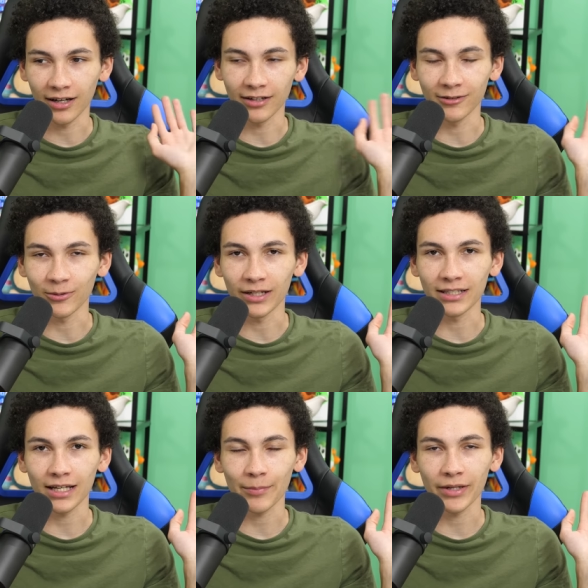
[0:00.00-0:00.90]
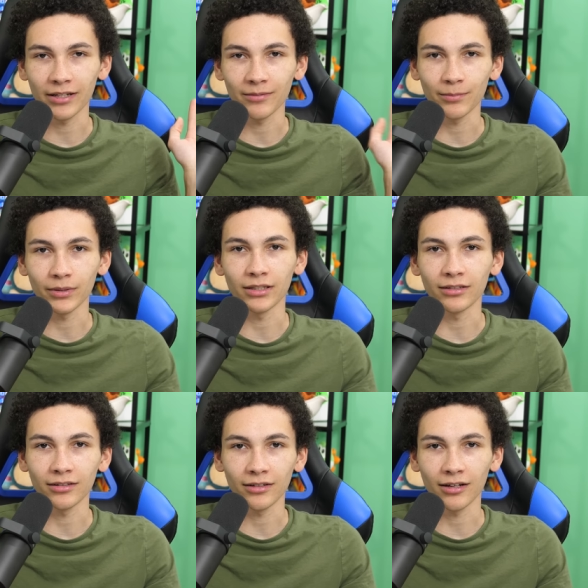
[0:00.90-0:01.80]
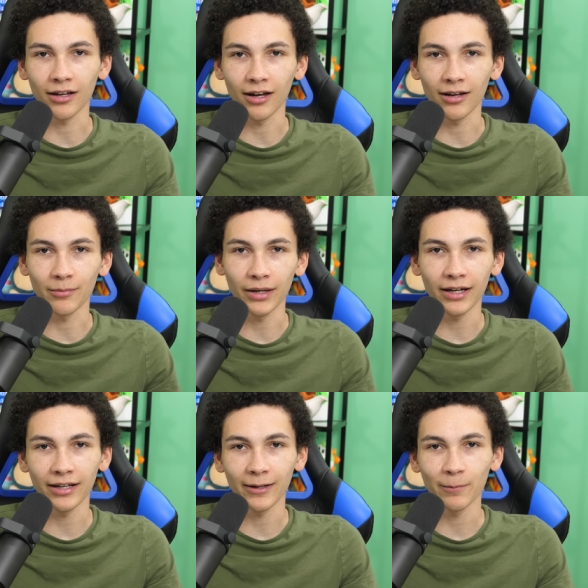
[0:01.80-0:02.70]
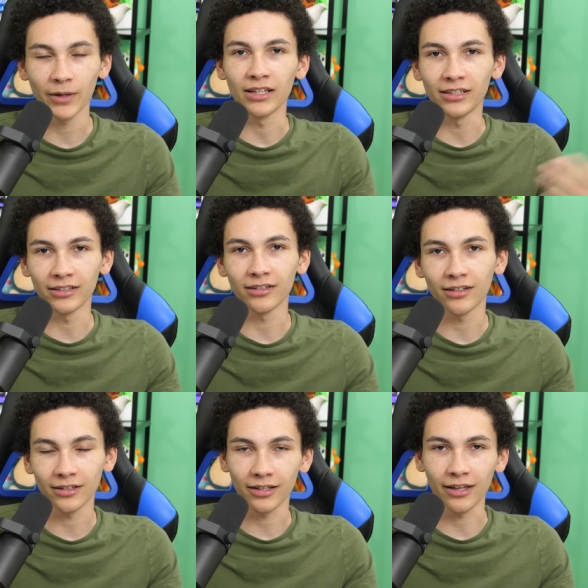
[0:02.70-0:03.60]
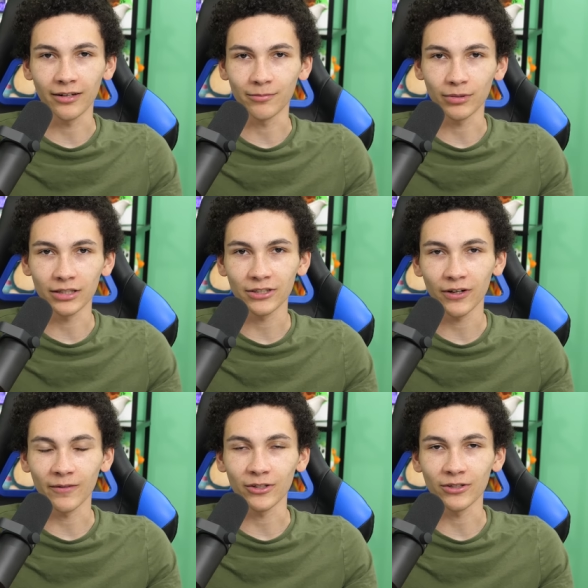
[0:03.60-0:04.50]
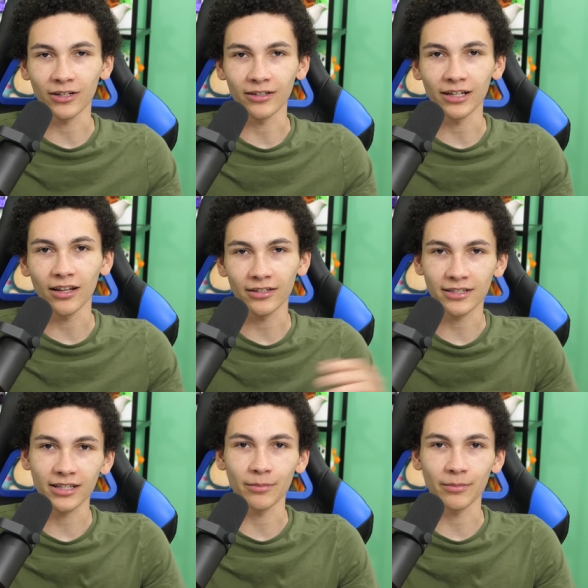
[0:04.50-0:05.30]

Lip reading: I don't know why it's happening, but bye. And then in part two, I went to a cardiologist.